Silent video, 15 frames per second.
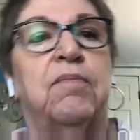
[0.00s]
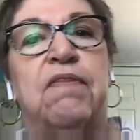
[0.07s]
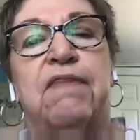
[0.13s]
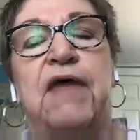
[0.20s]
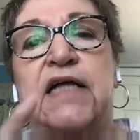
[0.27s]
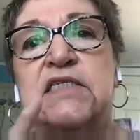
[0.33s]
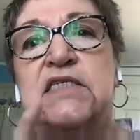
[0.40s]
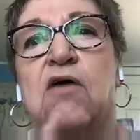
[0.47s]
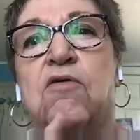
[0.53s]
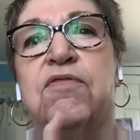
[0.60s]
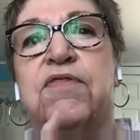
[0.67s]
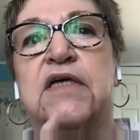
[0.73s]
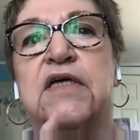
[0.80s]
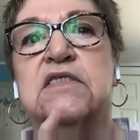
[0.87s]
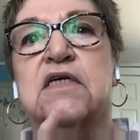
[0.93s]
But that's how
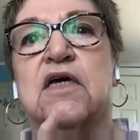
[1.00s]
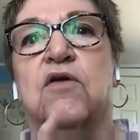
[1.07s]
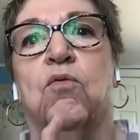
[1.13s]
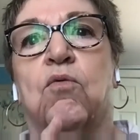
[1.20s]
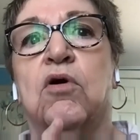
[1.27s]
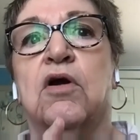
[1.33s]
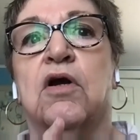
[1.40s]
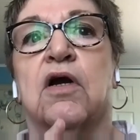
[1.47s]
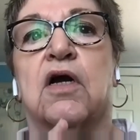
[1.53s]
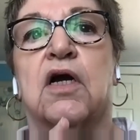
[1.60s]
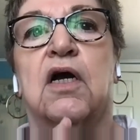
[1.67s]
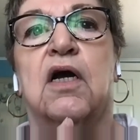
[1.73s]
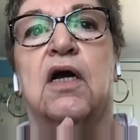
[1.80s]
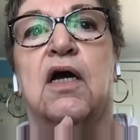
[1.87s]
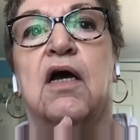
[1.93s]
things can work
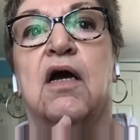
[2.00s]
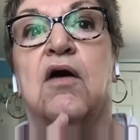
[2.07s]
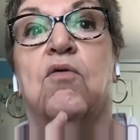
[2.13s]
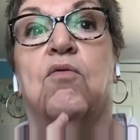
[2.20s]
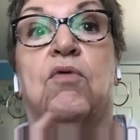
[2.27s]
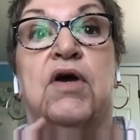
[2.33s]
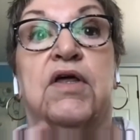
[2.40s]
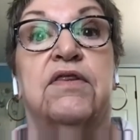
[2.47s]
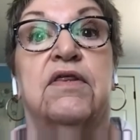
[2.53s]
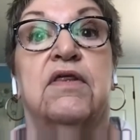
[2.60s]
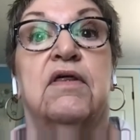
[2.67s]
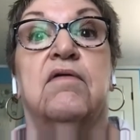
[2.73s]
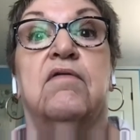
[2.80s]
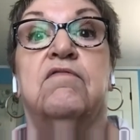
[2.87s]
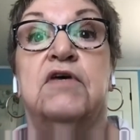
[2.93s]
with
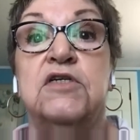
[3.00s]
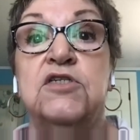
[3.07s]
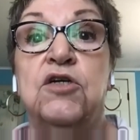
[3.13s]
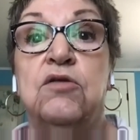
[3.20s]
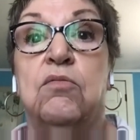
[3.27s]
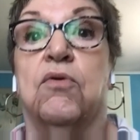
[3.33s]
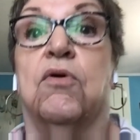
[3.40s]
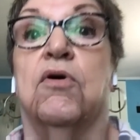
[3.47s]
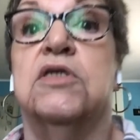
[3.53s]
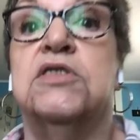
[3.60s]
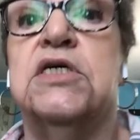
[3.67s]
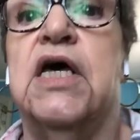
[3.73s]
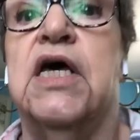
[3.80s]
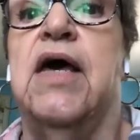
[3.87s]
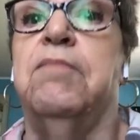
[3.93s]
vision
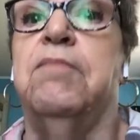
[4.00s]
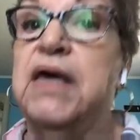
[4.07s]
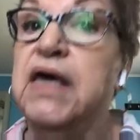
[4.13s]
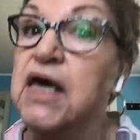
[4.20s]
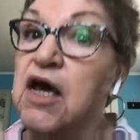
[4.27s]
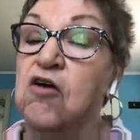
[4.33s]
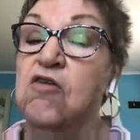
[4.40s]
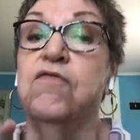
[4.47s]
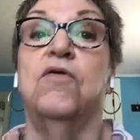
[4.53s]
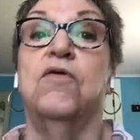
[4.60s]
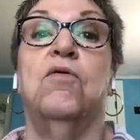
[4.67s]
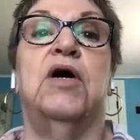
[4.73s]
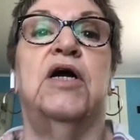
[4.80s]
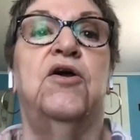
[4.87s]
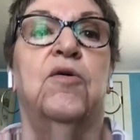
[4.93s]
boards. Be
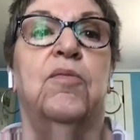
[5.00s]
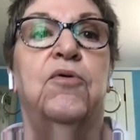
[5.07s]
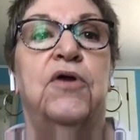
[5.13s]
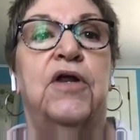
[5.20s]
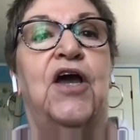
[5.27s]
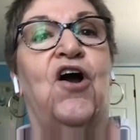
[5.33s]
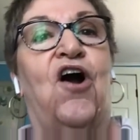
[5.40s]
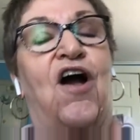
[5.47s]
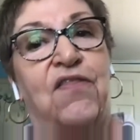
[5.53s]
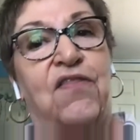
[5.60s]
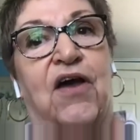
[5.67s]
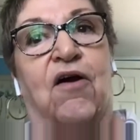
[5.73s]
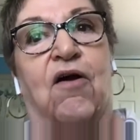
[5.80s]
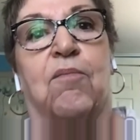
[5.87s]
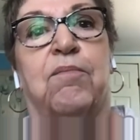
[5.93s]
careful what you're putting on
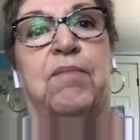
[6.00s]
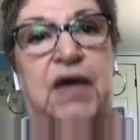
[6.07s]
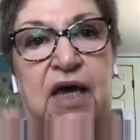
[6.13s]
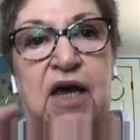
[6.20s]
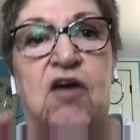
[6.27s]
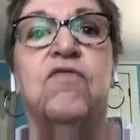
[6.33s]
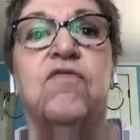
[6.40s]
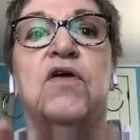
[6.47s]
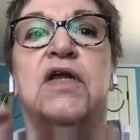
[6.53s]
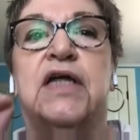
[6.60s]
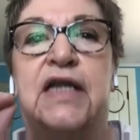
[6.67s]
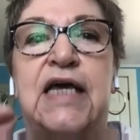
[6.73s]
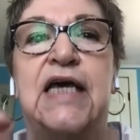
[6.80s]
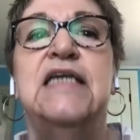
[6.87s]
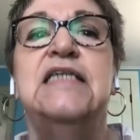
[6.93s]
there. Be careful
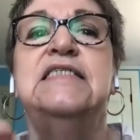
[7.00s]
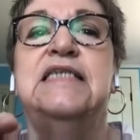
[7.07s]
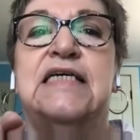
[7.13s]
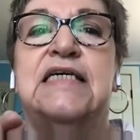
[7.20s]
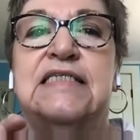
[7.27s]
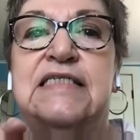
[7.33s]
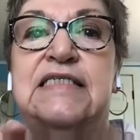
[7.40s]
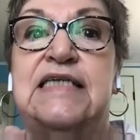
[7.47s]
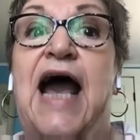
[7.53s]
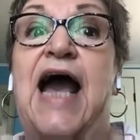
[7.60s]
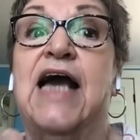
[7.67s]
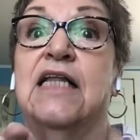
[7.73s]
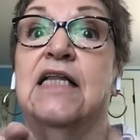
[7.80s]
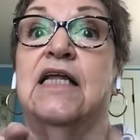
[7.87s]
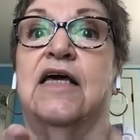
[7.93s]
it is
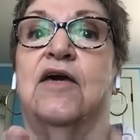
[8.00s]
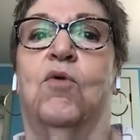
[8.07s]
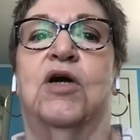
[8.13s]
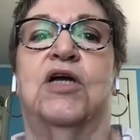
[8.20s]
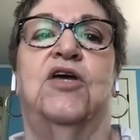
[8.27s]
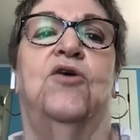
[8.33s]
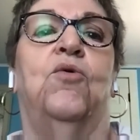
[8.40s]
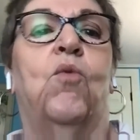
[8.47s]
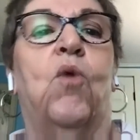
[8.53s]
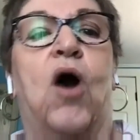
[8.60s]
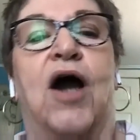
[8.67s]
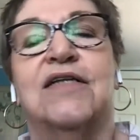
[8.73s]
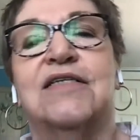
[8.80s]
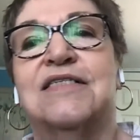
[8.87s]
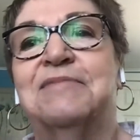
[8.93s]
exactly what you
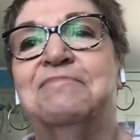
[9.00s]
want.